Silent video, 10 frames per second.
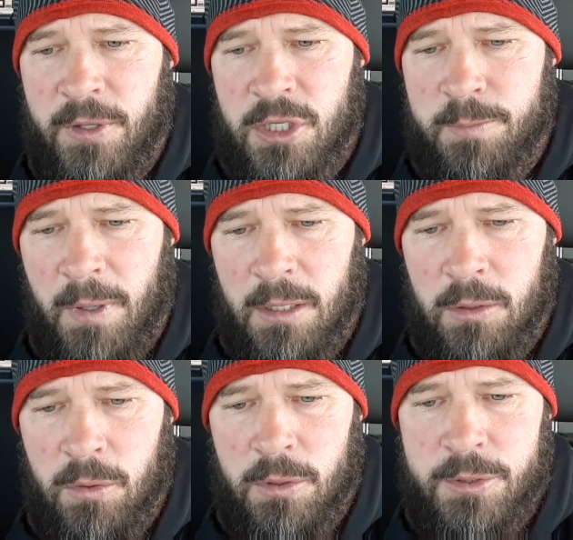of this my
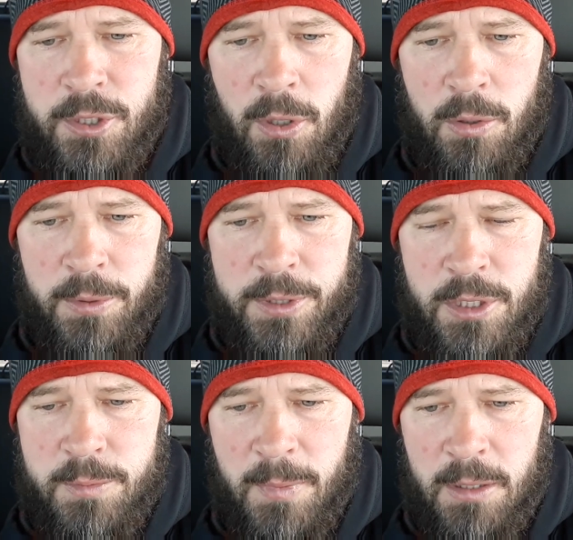Lord talk with
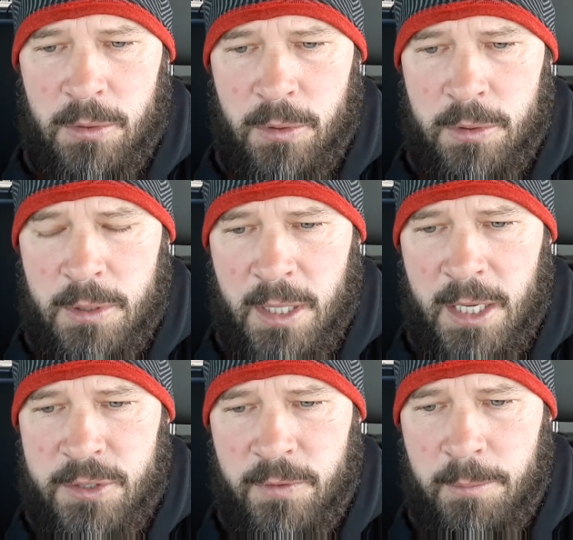this my Lord?
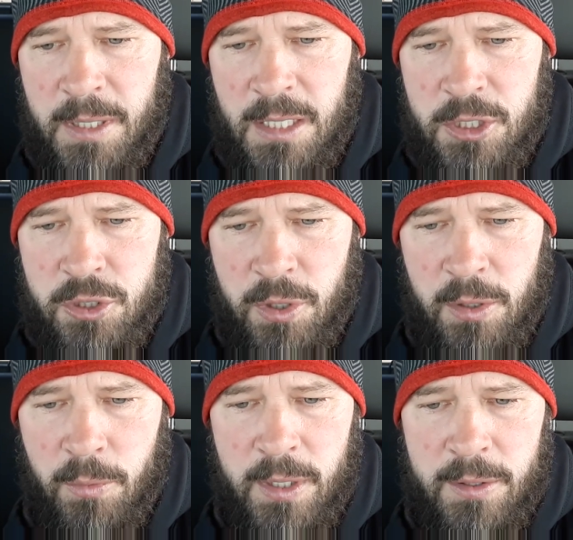As for me,
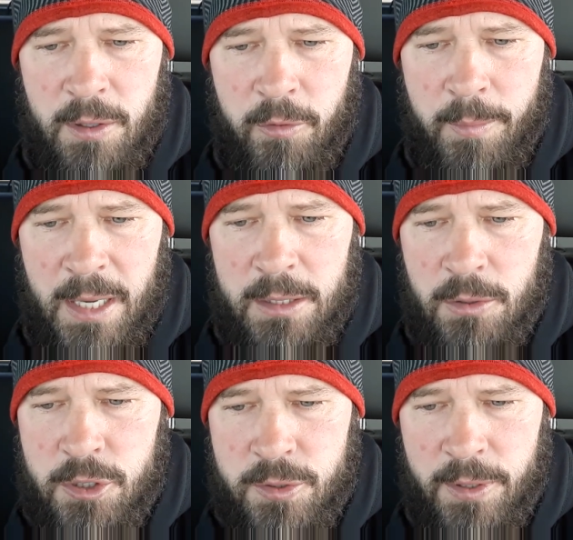straightway there remained
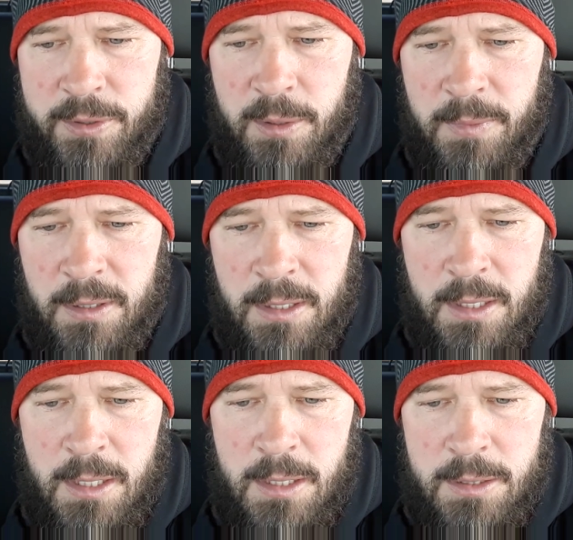no strength in me,
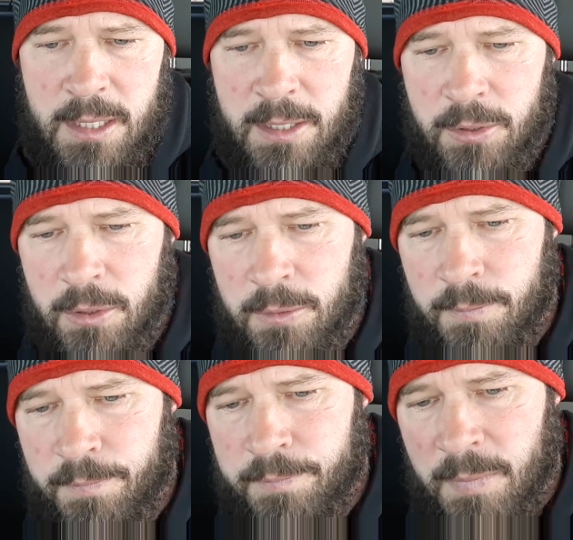neither
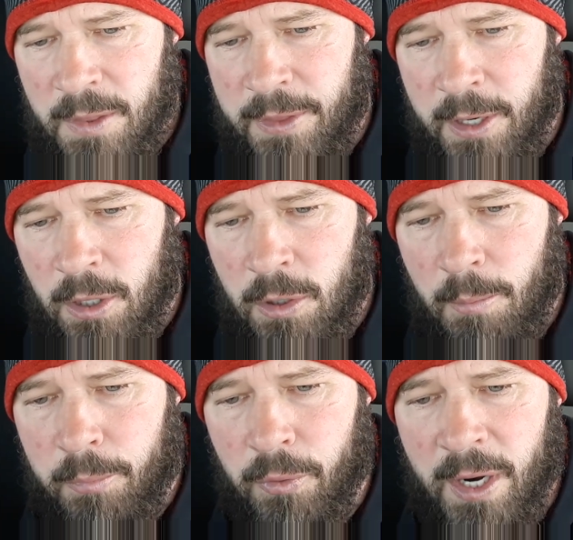there
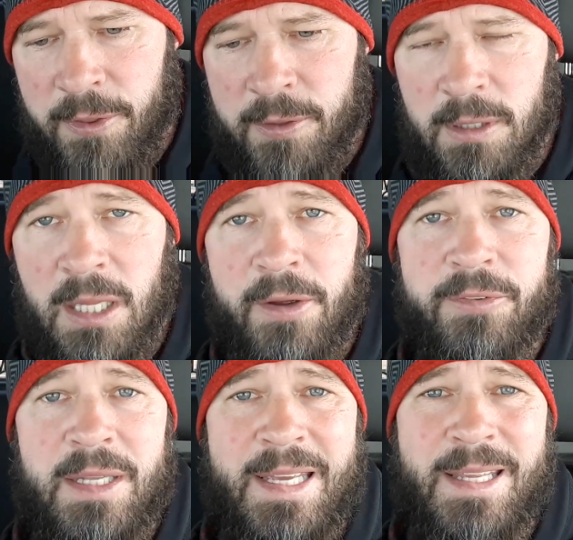breath
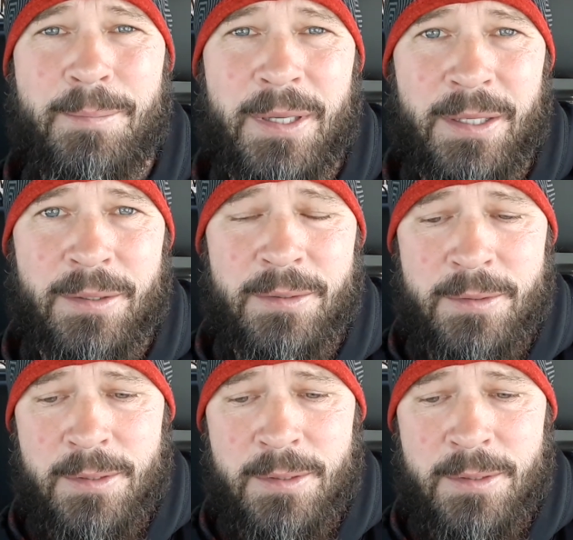left in me.